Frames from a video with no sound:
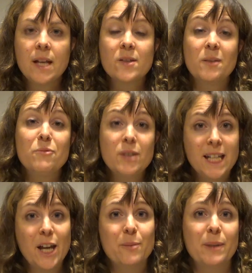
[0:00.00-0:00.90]
So I'm
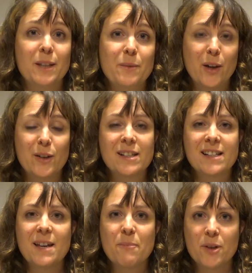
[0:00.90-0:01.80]
really hoping that we're going to
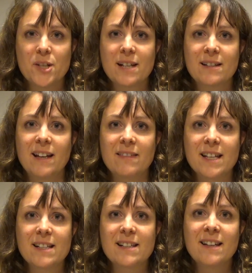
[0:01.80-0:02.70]
see projects like
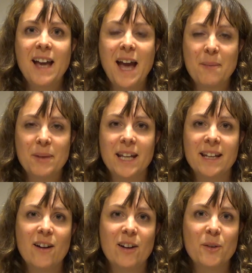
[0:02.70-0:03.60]
this happening
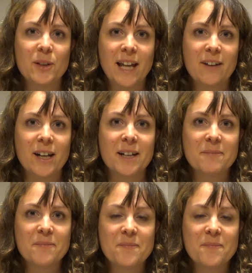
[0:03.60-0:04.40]
in our local area.